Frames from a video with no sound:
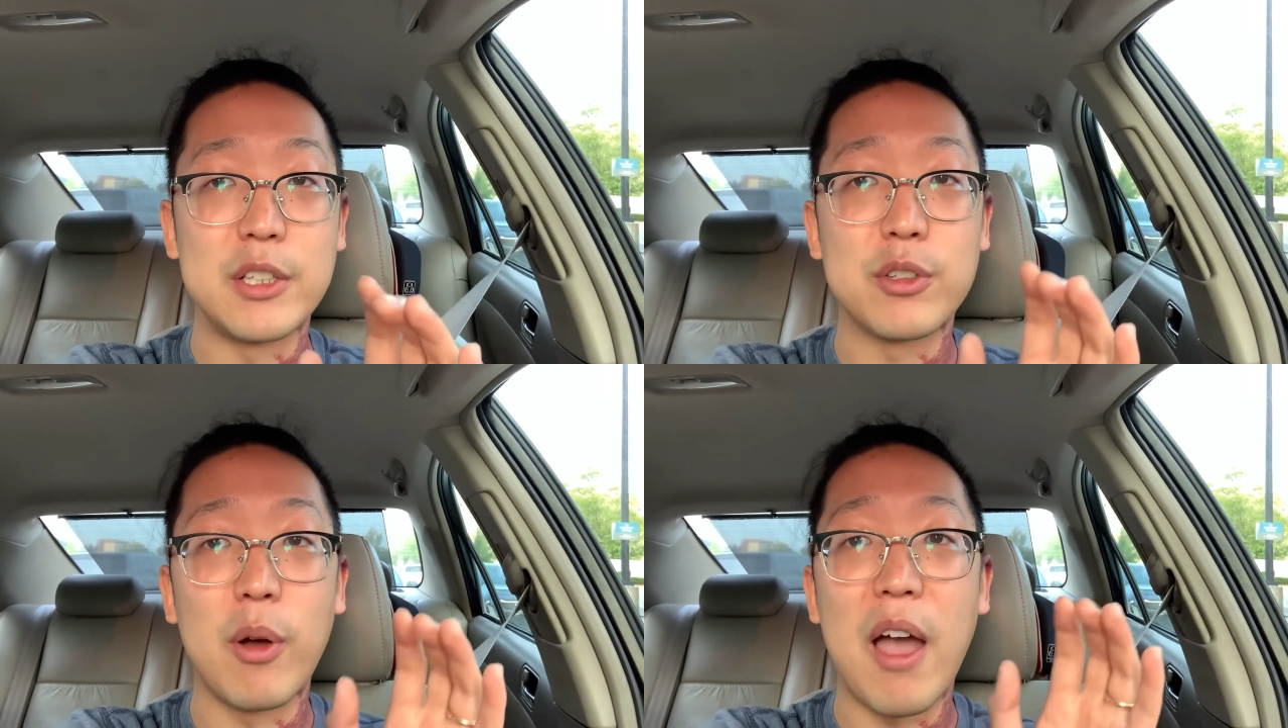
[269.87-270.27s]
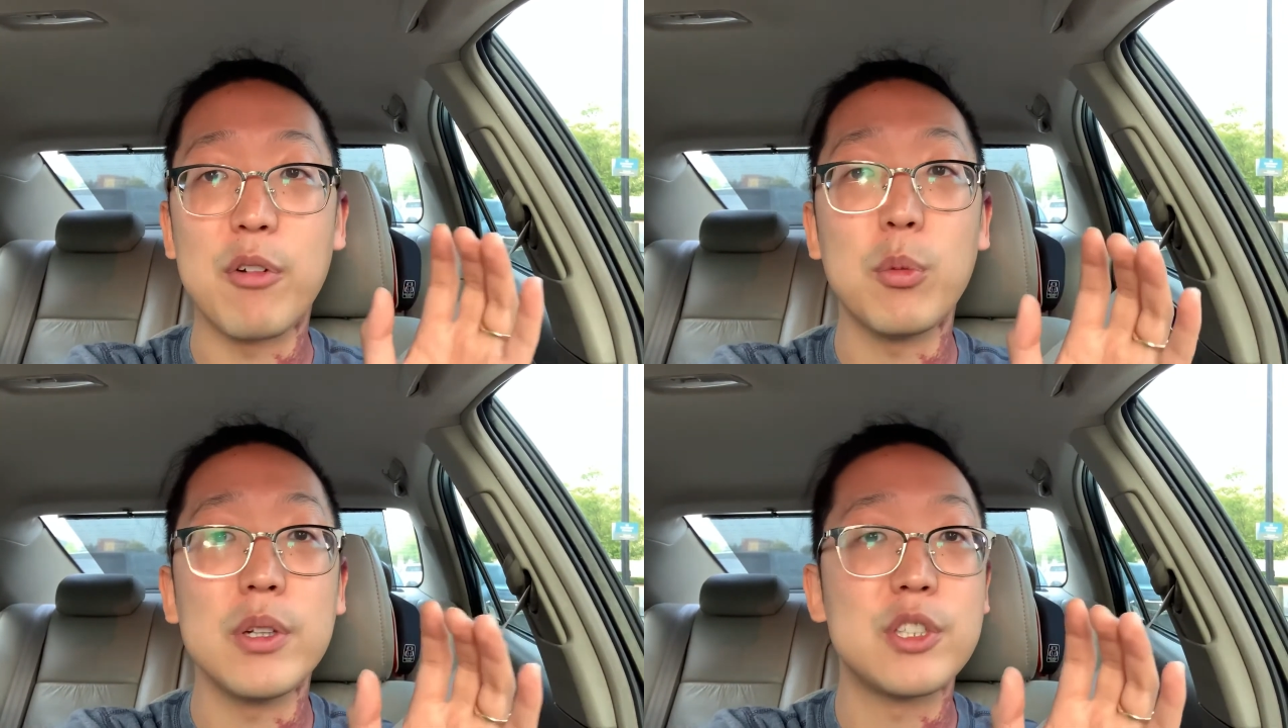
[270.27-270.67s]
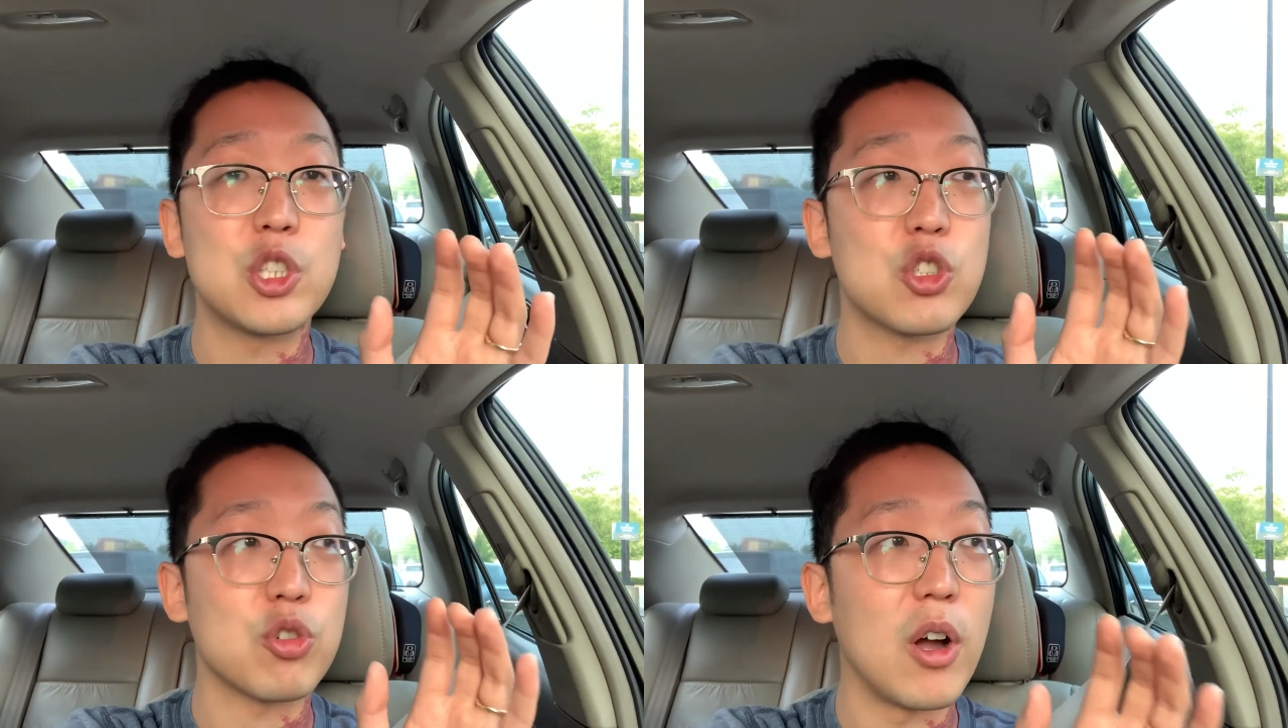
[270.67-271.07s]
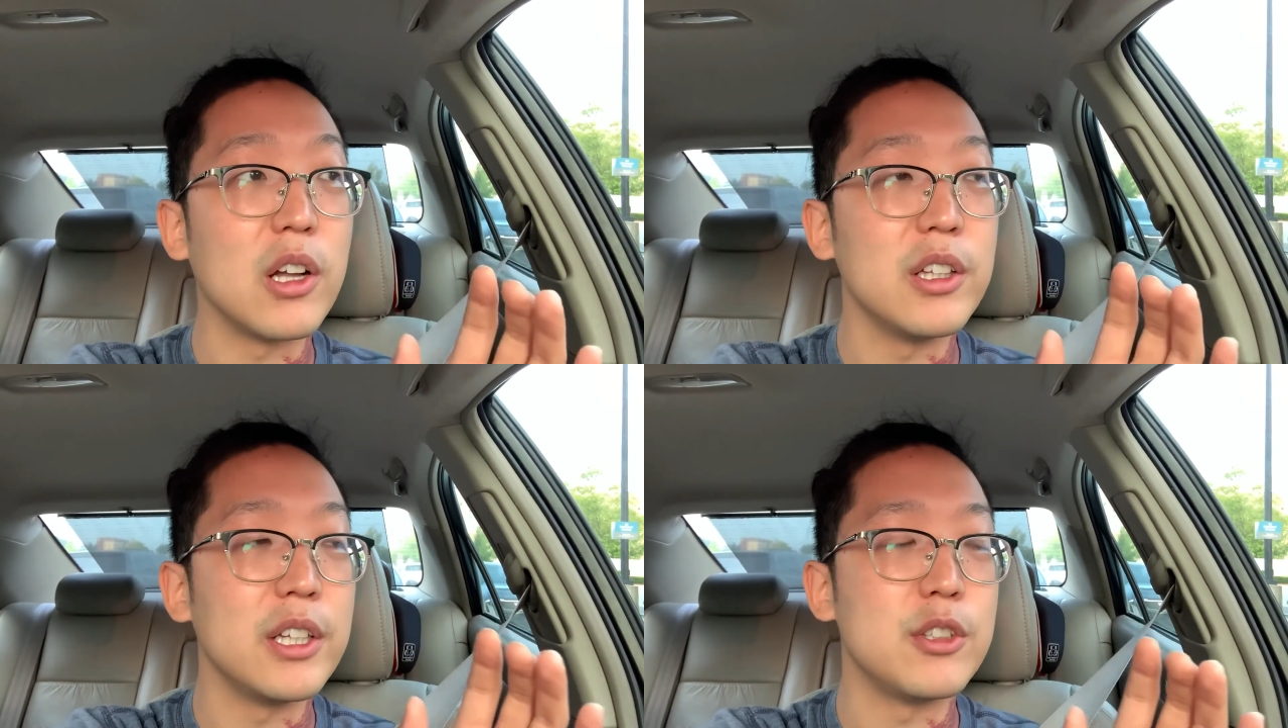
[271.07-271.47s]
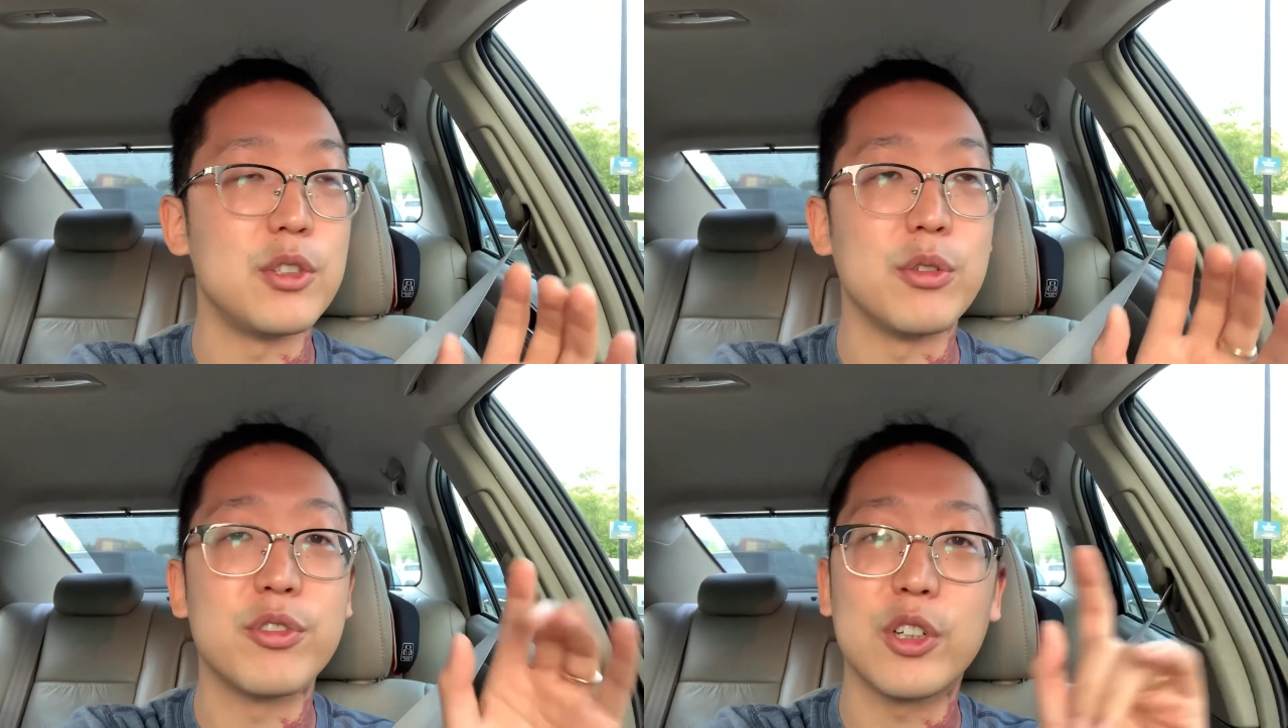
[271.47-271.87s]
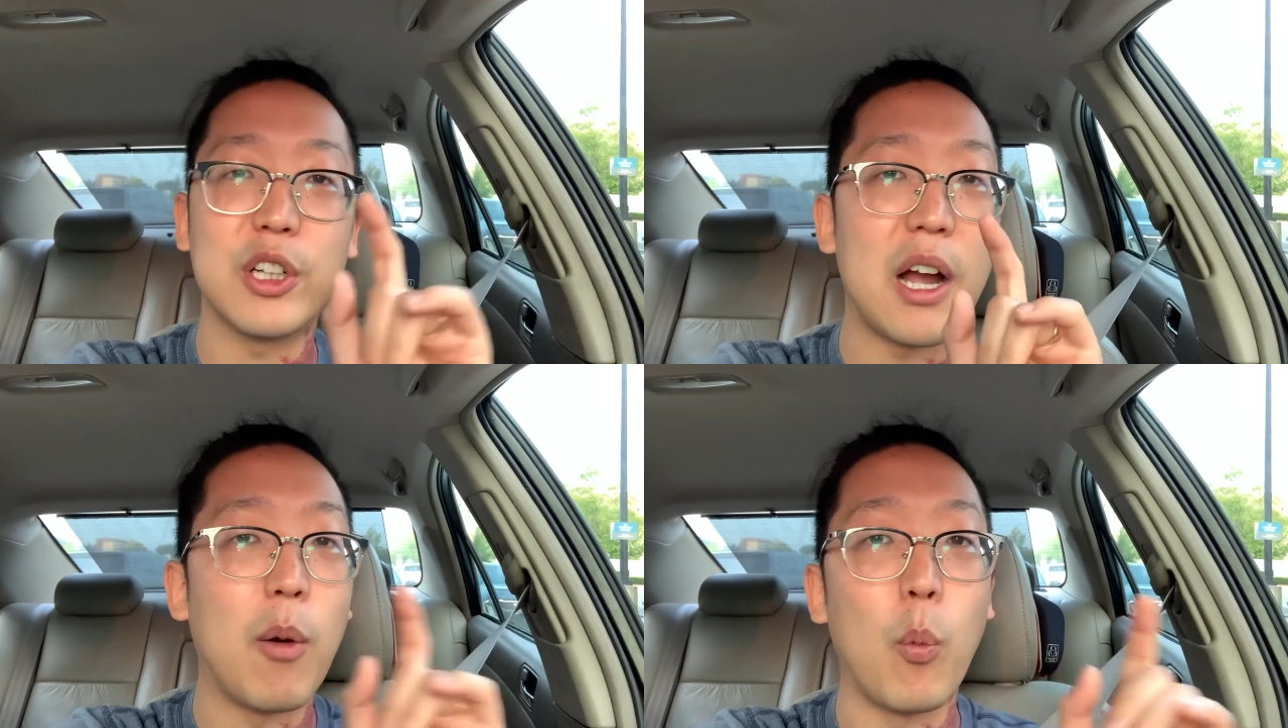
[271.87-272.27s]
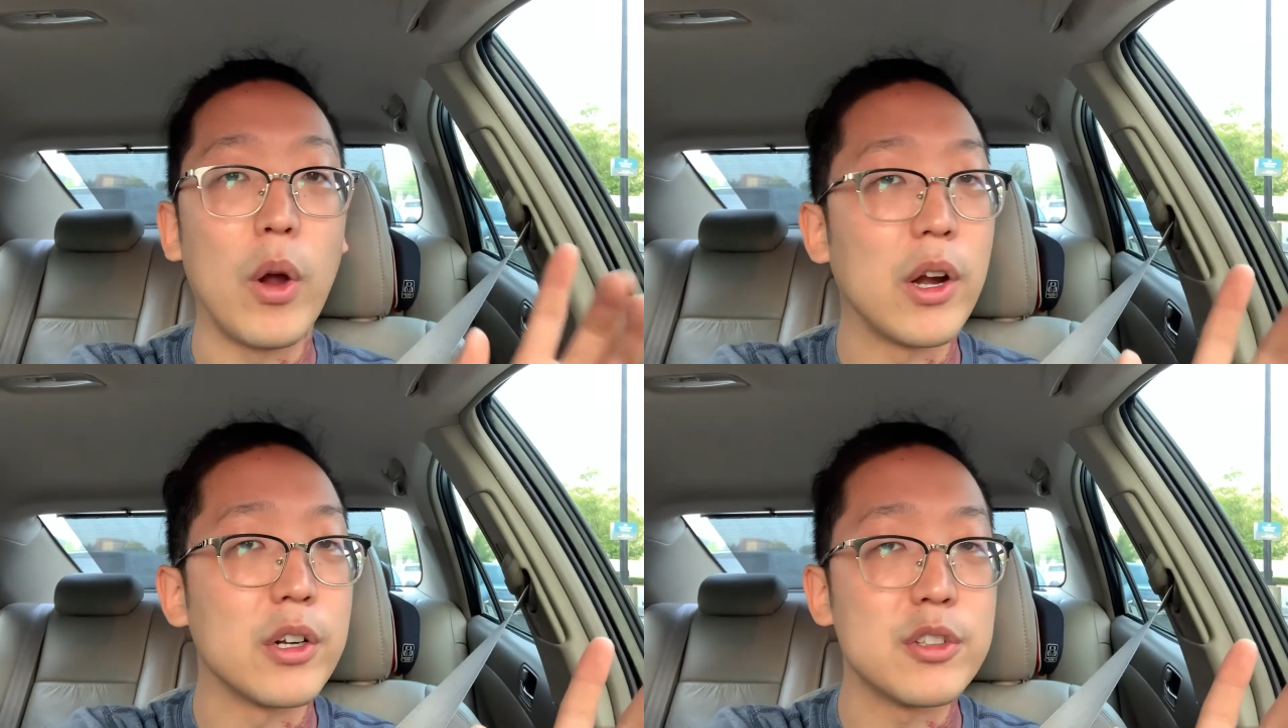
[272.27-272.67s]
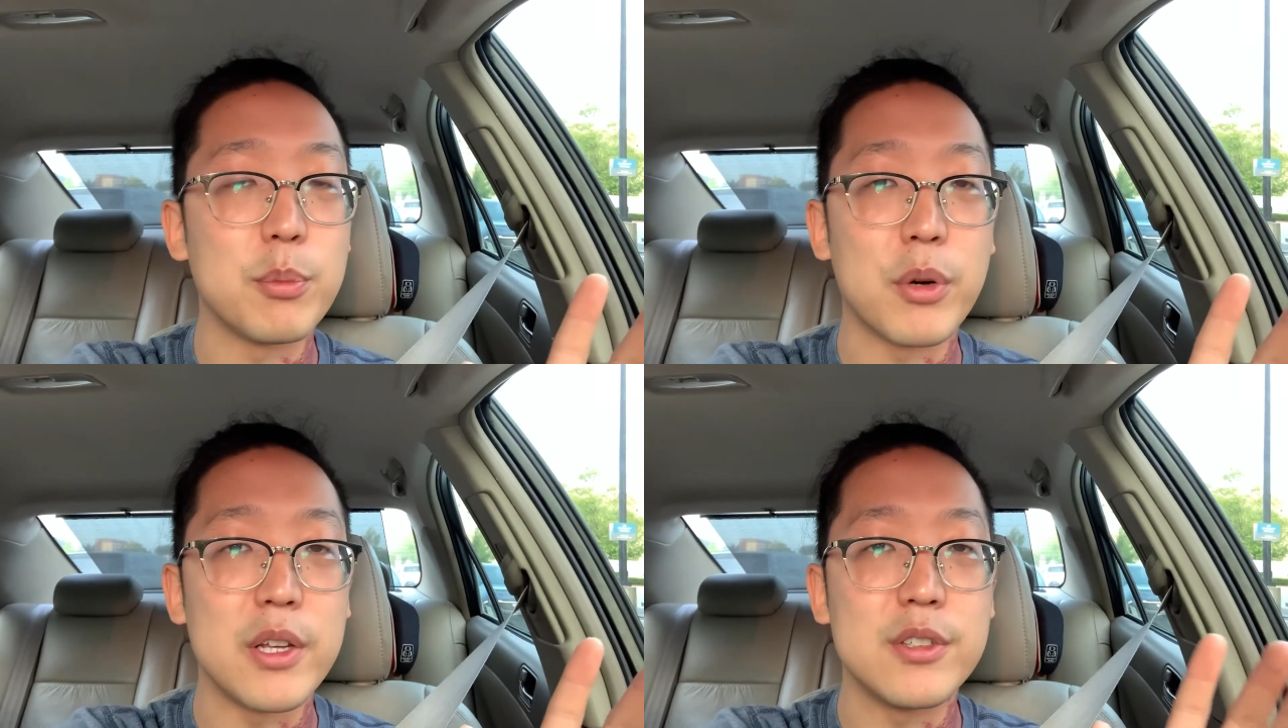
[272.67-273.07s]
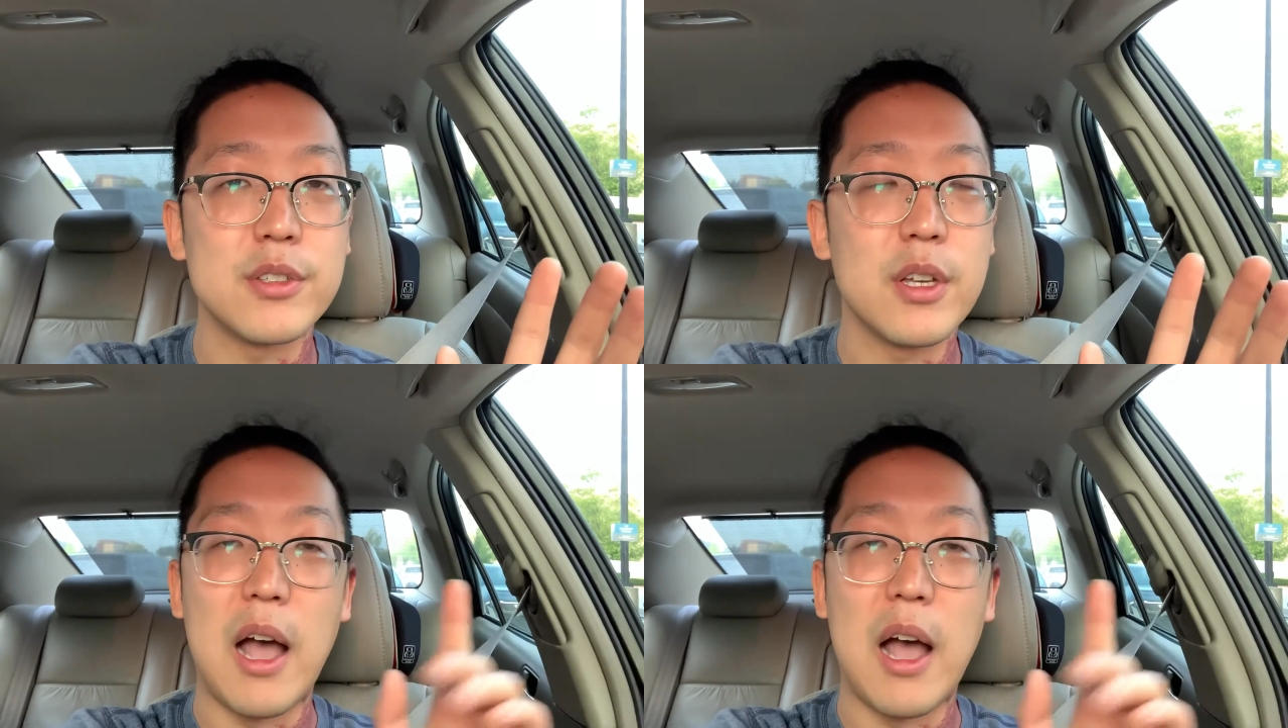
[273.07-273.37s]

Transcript: So everyone's struggling to figure out where to press,